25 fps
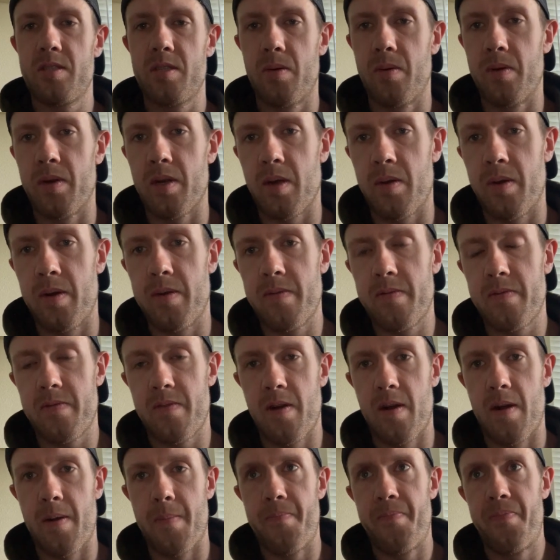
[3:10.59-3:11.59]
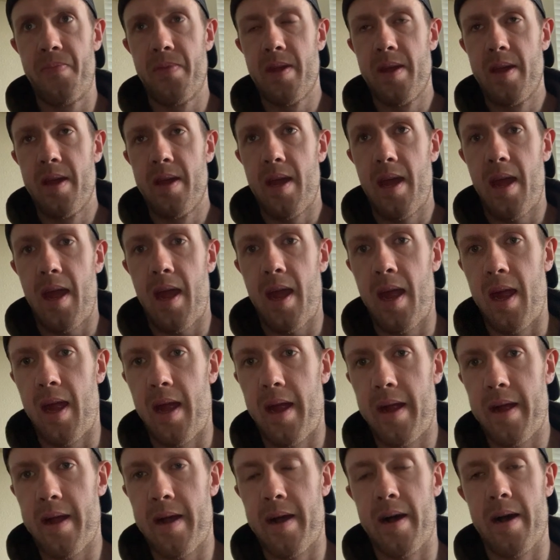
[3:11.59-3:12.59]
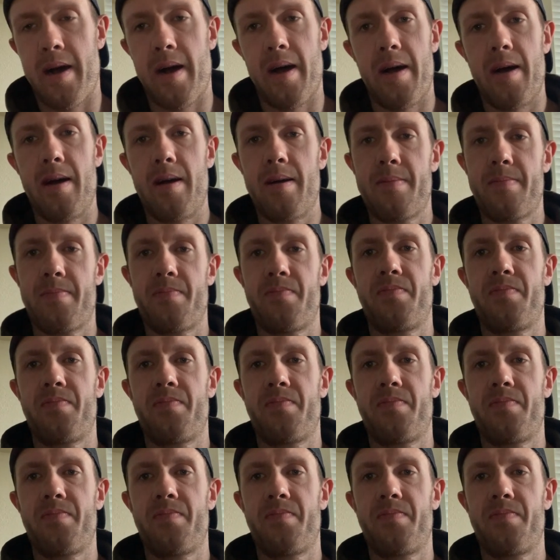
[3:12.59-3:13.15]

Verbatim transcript: So we're going from a uh,